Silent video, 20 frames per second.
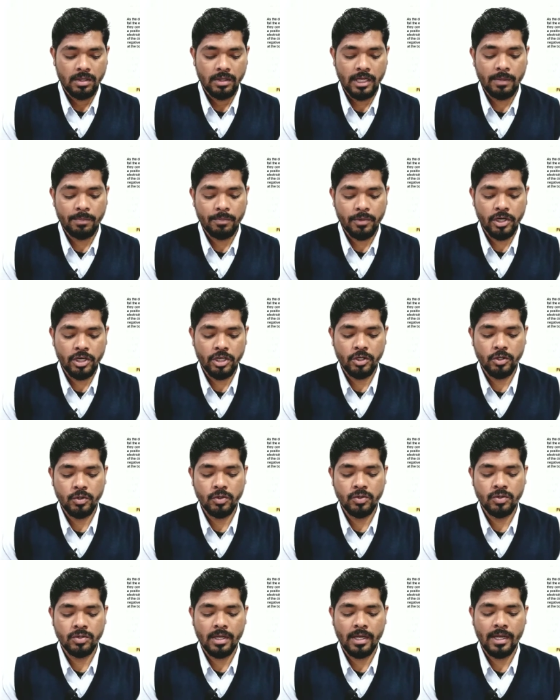that
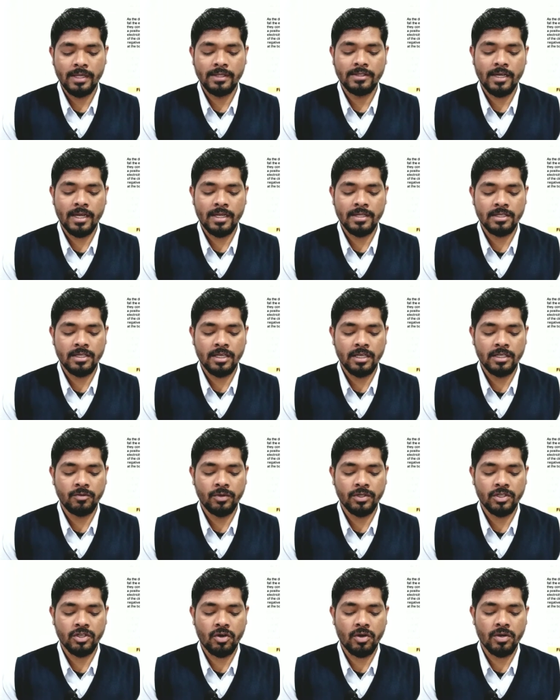produce intense heat
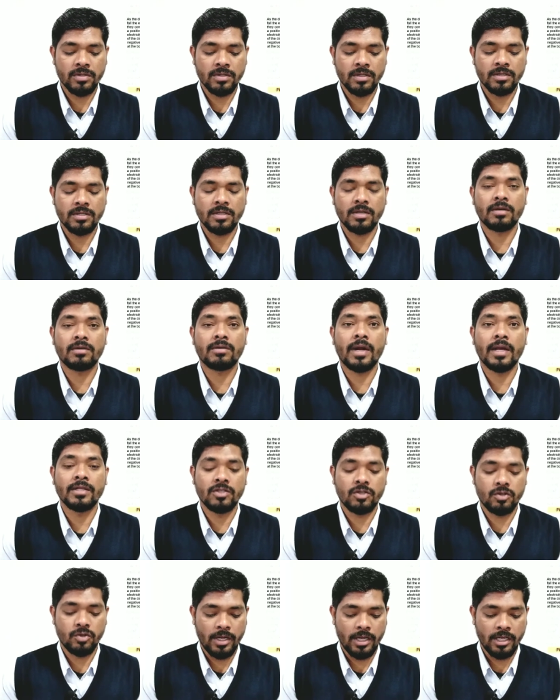which causes
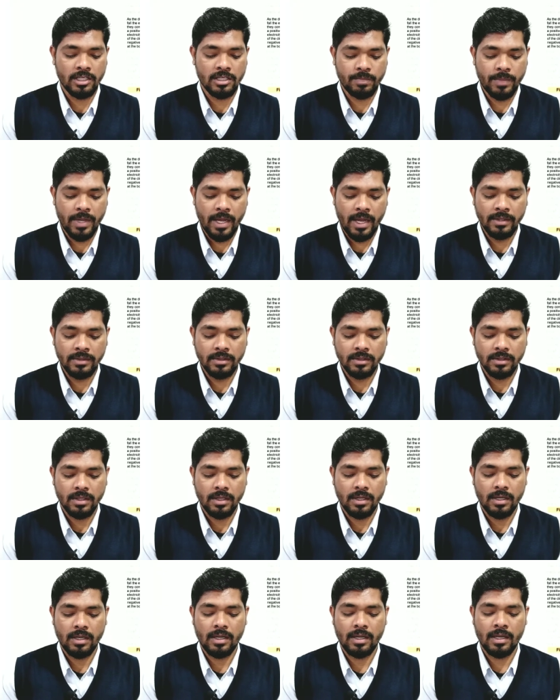rise to expand
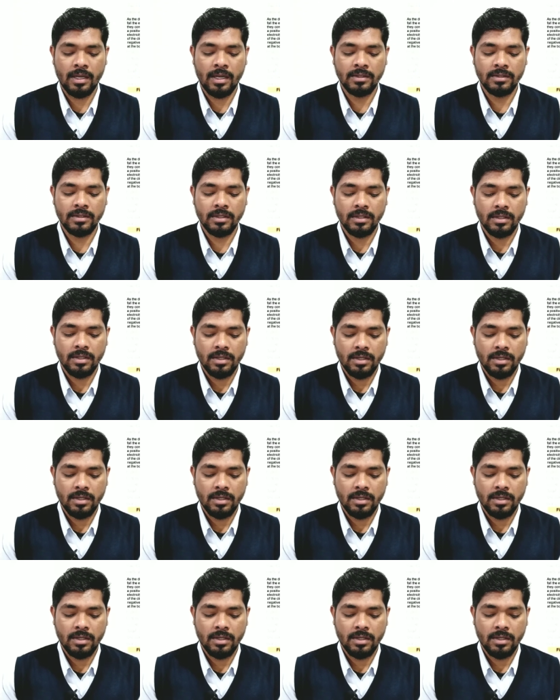and